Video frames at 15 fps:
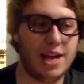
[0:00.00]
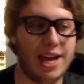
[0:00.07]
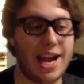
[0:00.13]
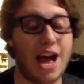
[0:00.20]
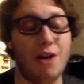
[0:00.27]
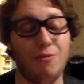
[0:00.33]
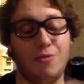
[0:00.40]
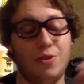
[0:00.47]

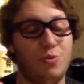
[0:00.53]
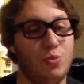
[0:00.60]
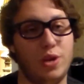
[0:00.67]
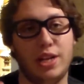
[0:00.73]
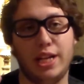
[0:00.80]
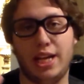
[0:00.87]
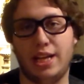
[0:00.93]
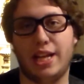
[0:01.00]
And Alfred
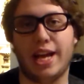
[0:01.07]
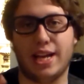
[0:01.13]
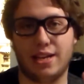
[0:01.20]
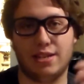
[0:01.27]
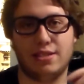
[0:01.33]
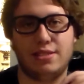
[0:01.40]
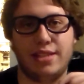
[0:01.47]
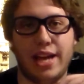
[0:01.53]

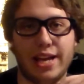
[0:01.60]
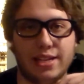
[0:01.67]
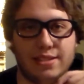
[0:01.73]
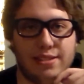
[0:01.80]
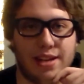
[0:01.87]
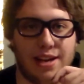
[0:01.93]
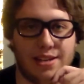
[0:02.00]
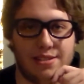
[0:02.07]
really
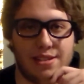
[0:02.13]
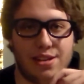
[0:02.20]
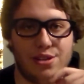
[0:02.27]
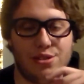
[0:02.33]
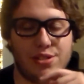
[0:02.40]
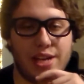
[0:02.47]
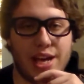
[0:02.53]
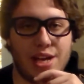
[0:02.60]
takes
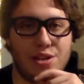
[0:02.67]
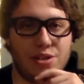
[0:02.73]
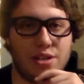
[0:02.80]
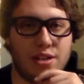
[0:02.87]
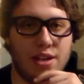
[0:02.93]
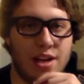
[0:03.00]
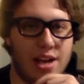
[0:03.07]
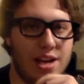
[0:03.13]
center stage,
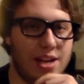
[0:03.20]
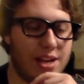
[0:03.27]
and